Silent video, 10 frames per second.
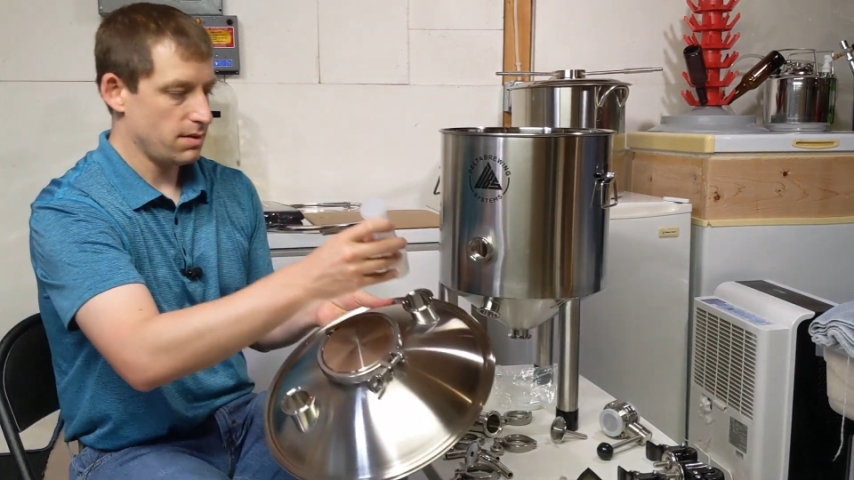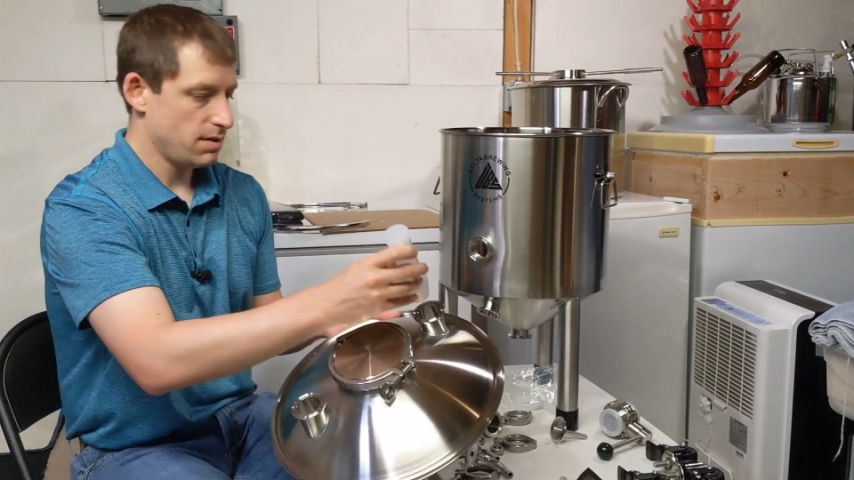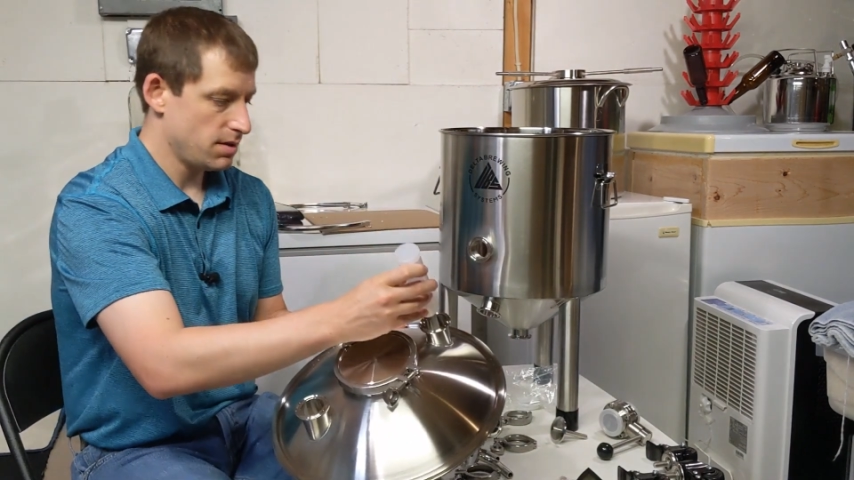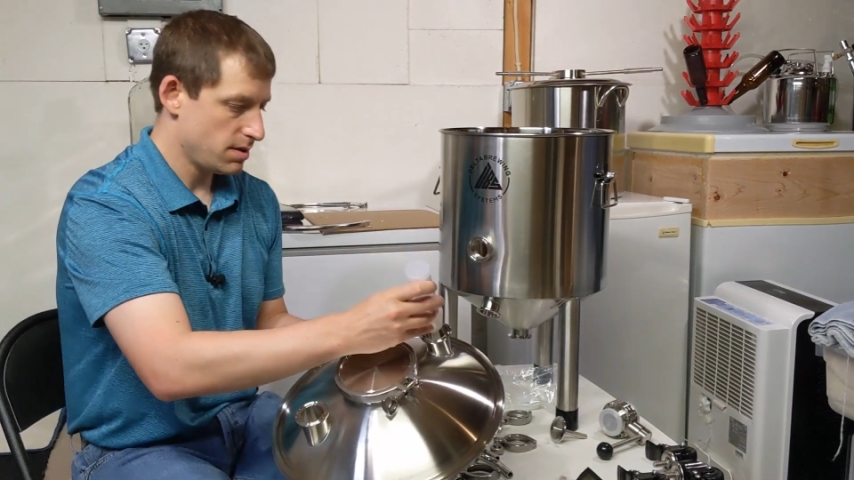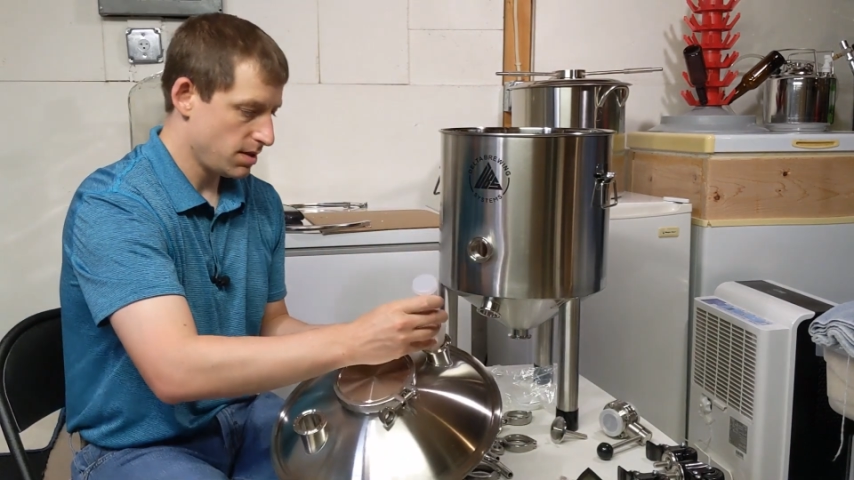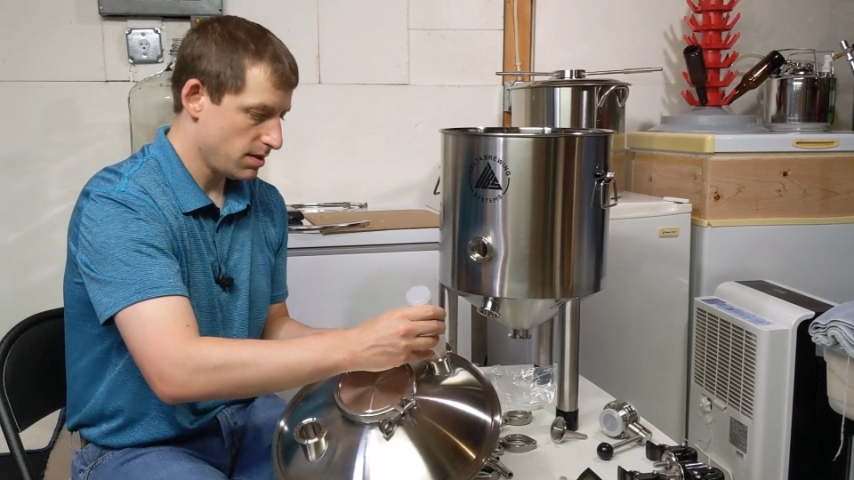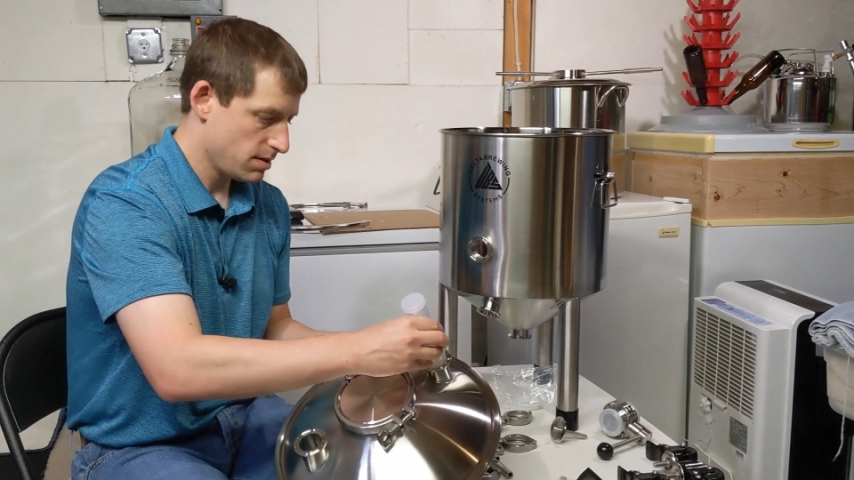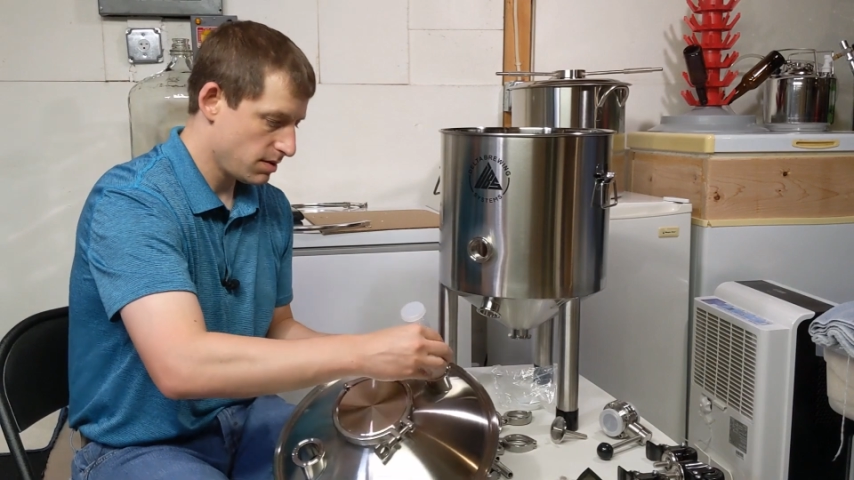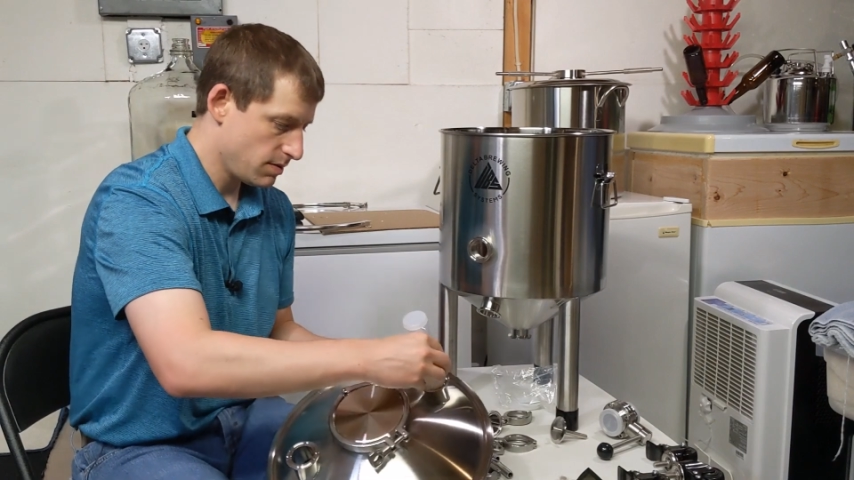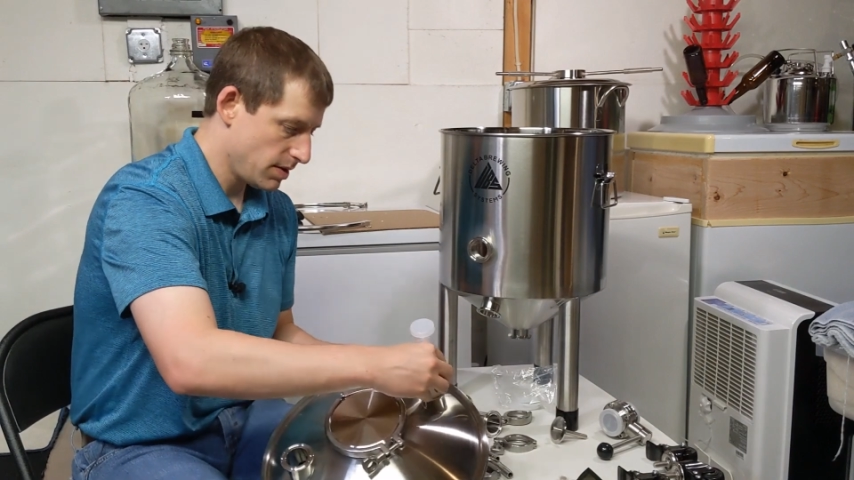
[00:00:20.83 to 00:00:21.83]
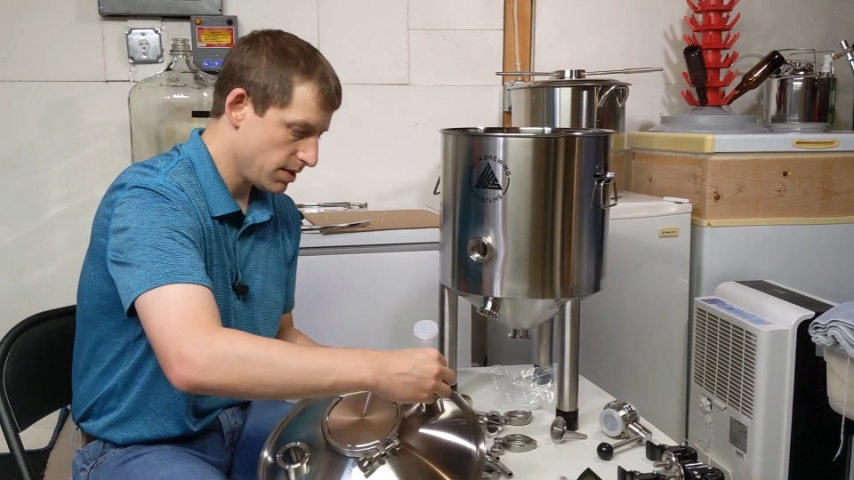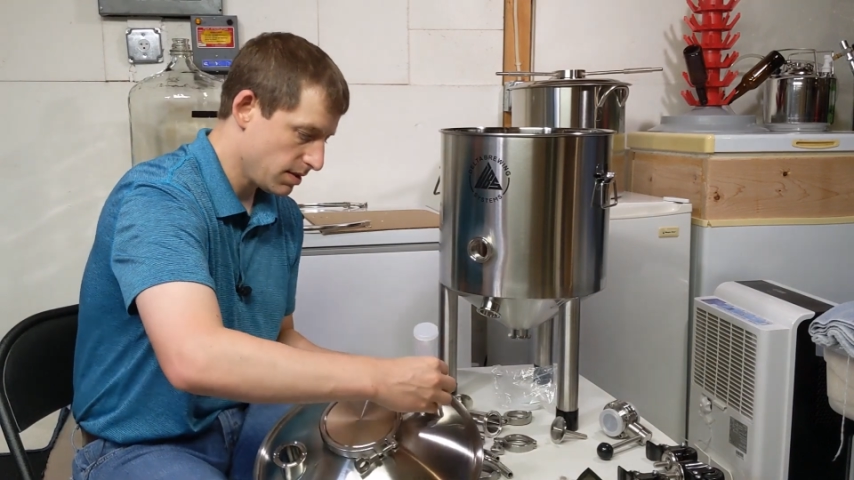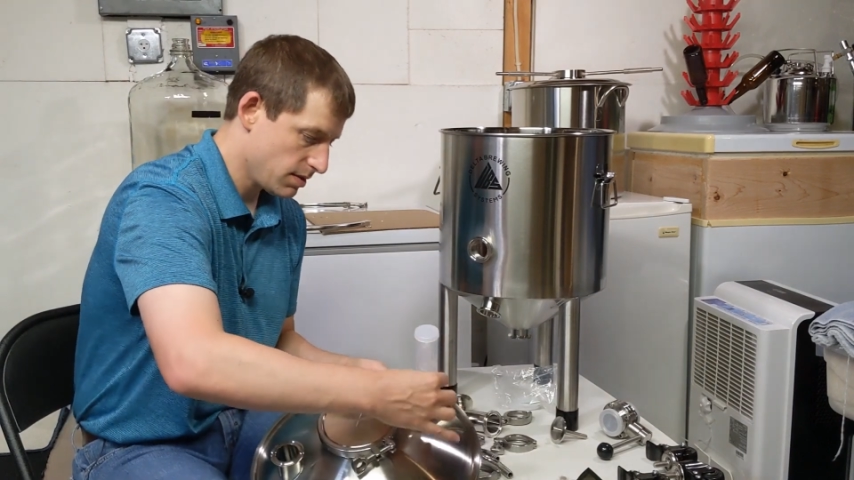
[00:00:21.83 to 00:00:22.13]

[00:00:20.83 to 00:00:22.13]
this can squeeze